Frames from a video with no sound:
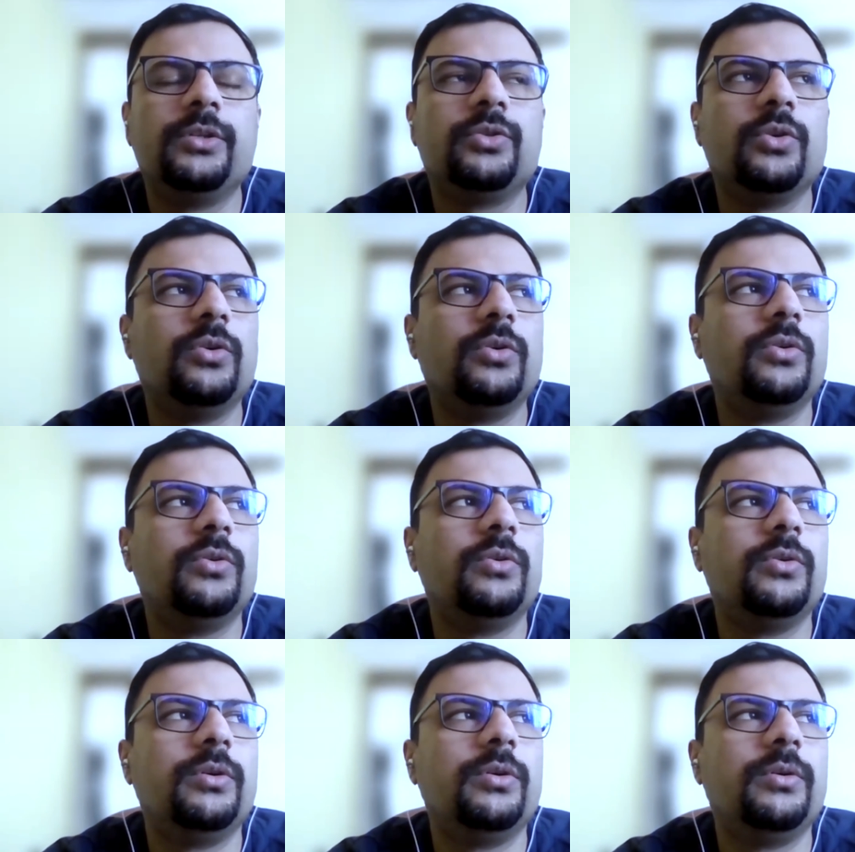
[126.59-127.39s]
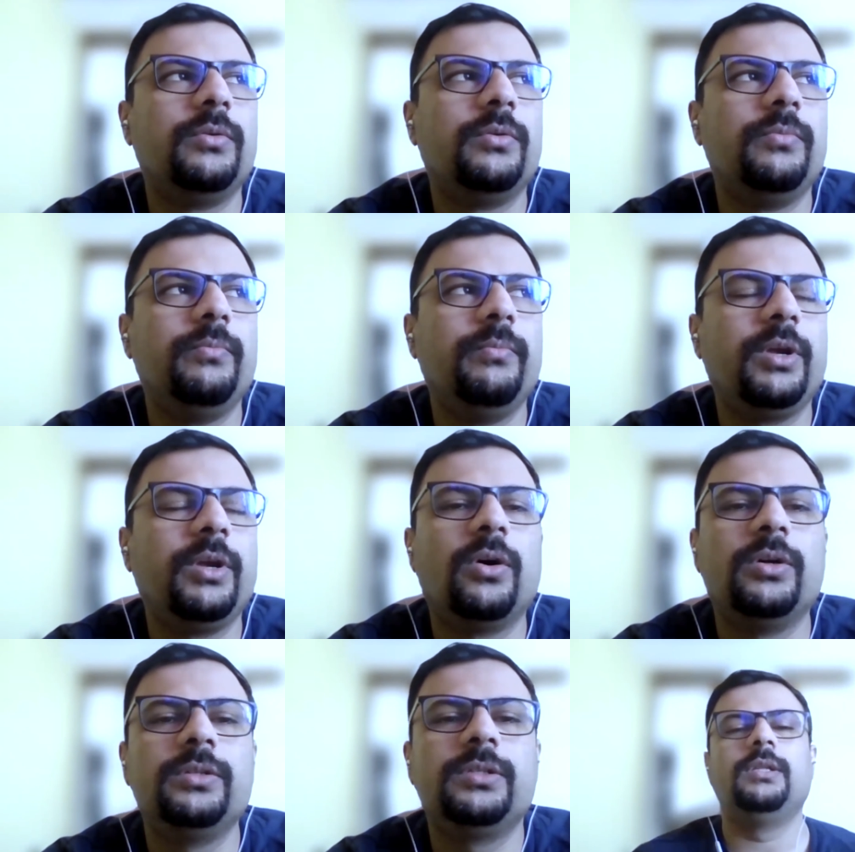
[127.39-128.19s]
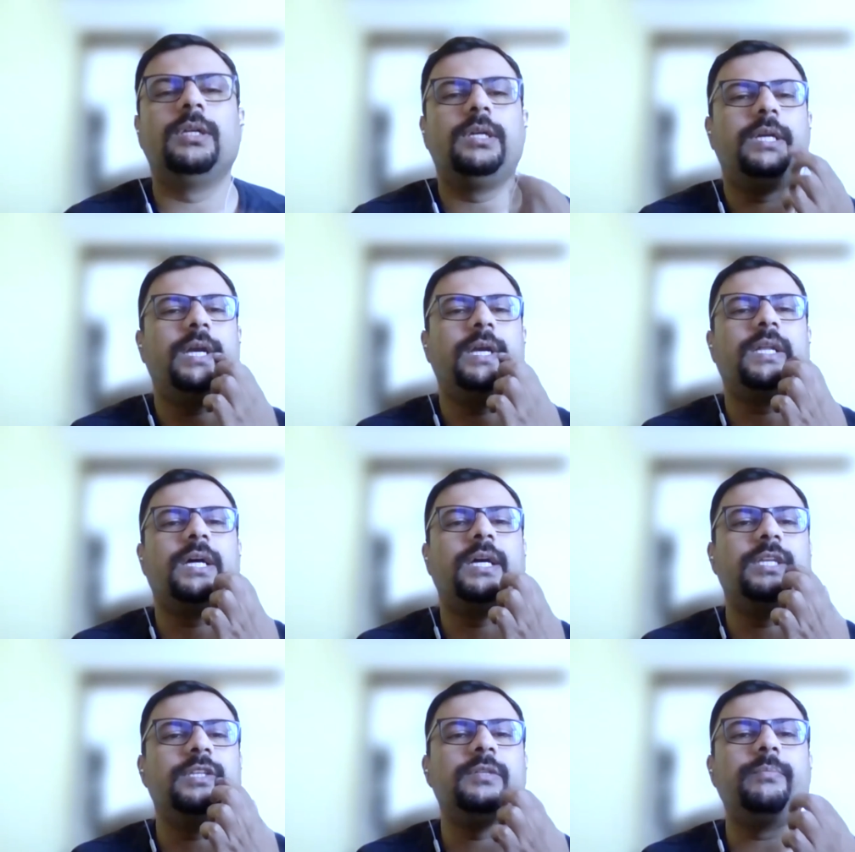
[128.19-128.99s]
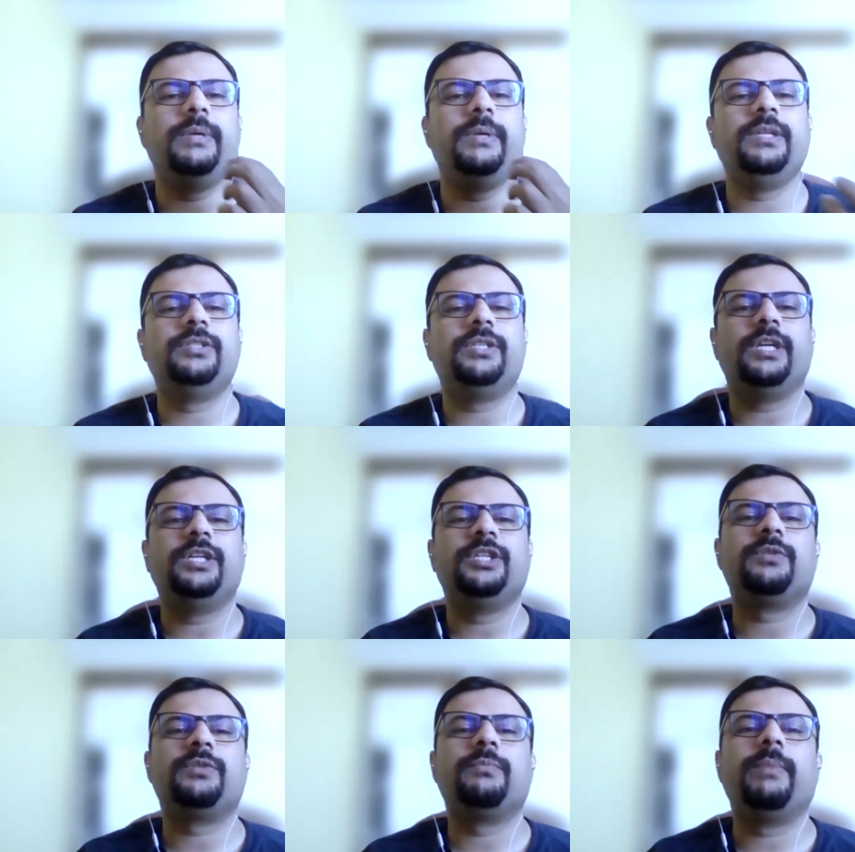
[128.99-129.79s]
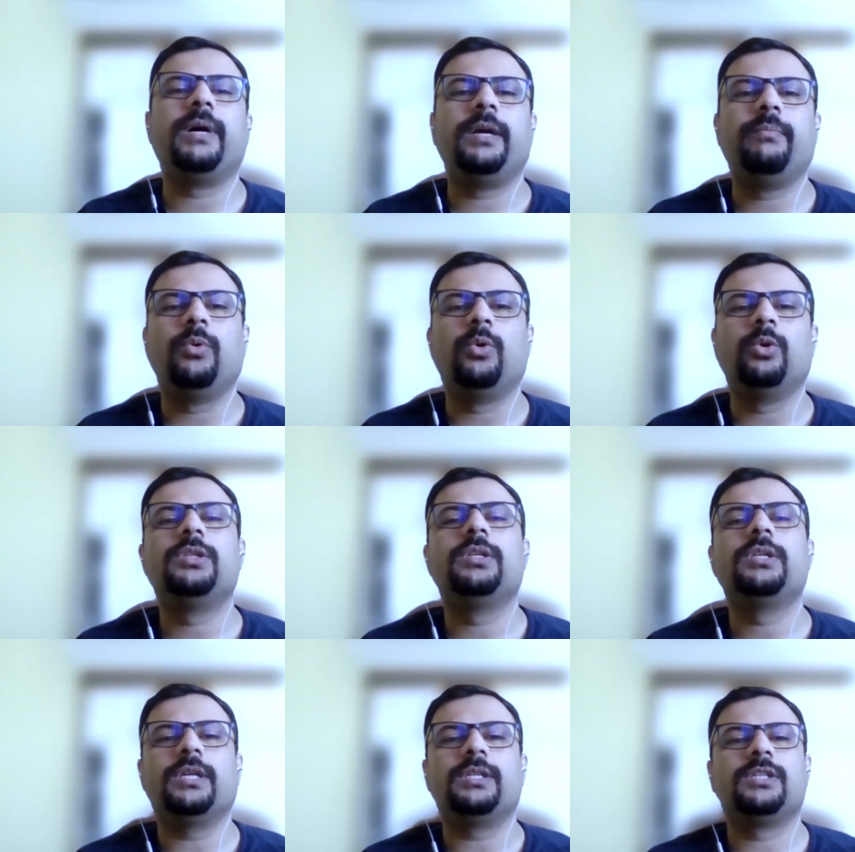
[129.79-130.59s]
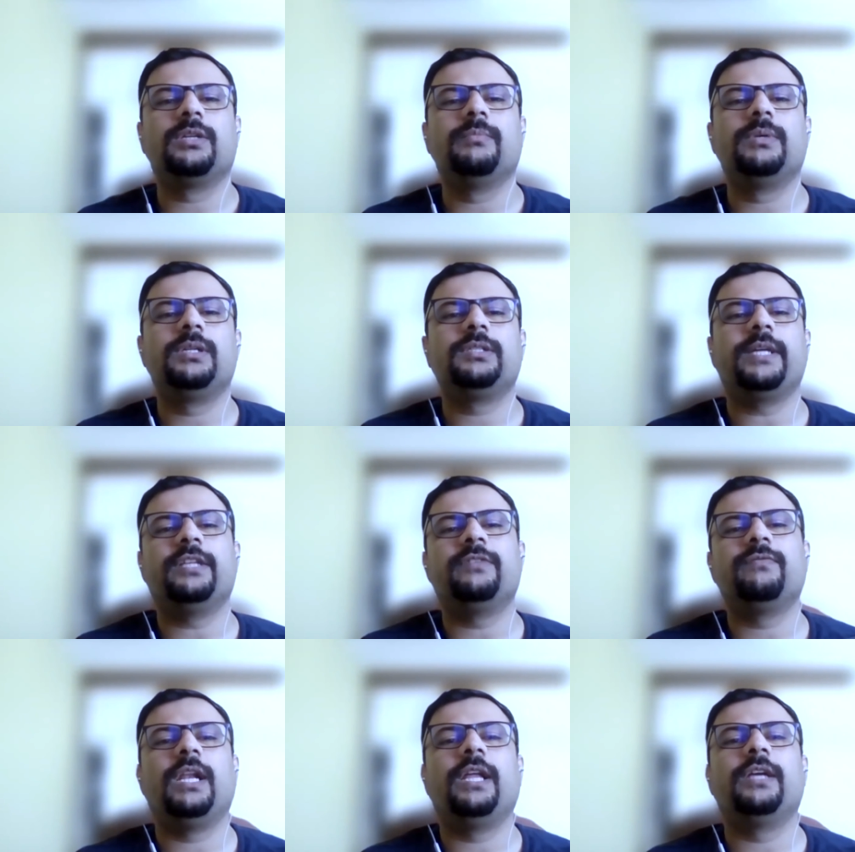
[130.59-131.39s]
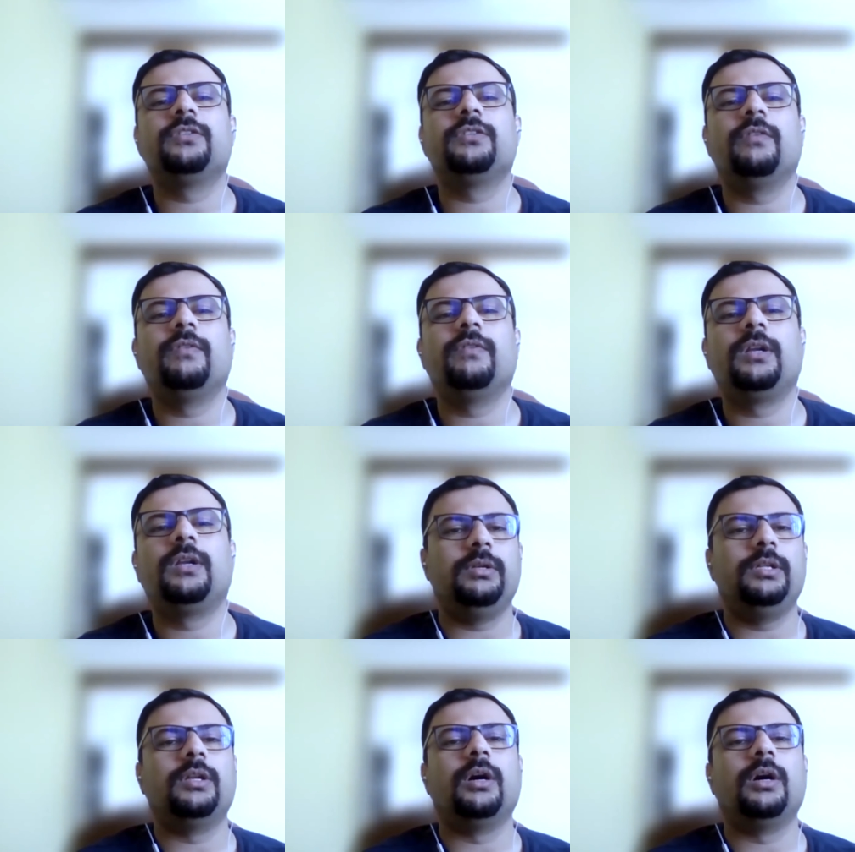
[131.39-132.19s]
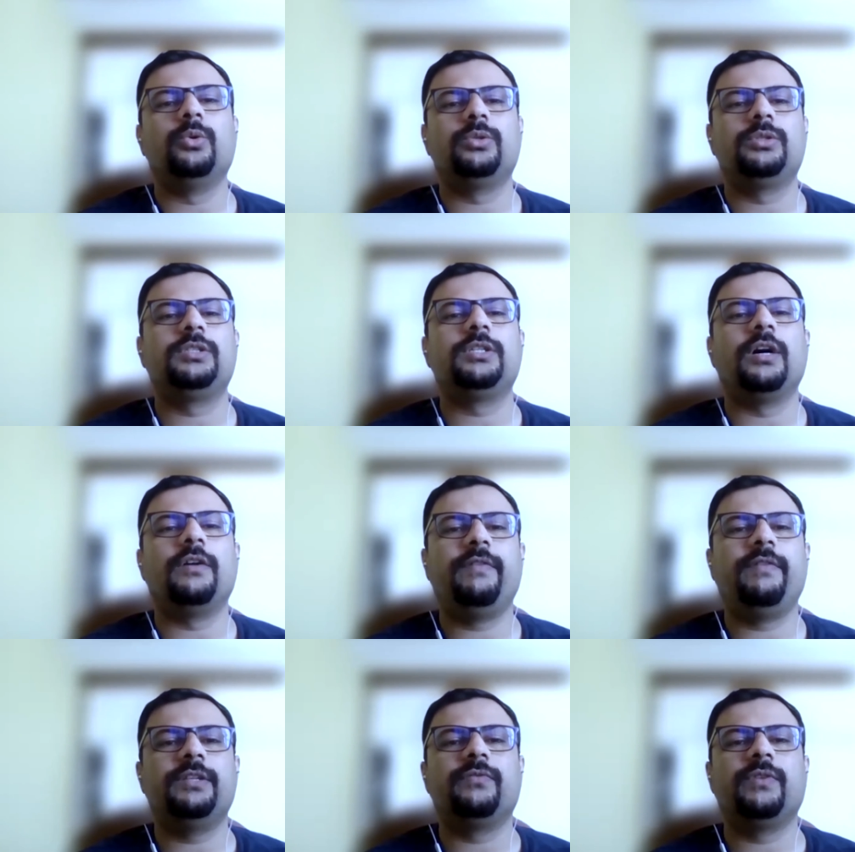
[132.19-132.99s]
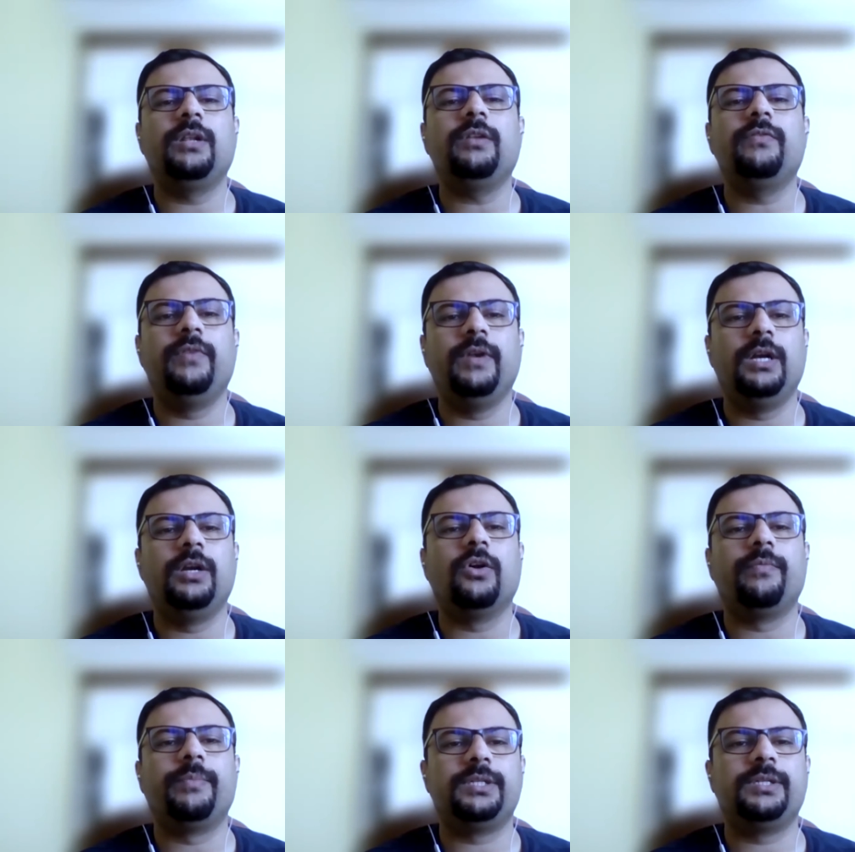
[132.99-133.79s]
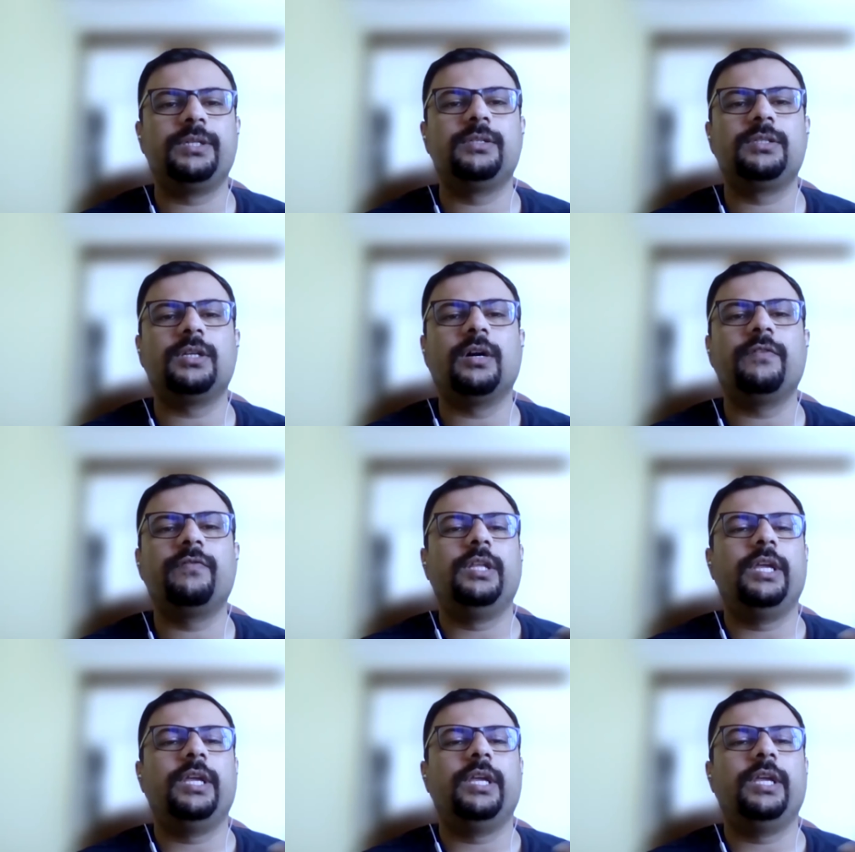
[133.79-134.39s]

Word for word: So, because the data is being changed by both customers as well as our in-house staff as well, field operations staff.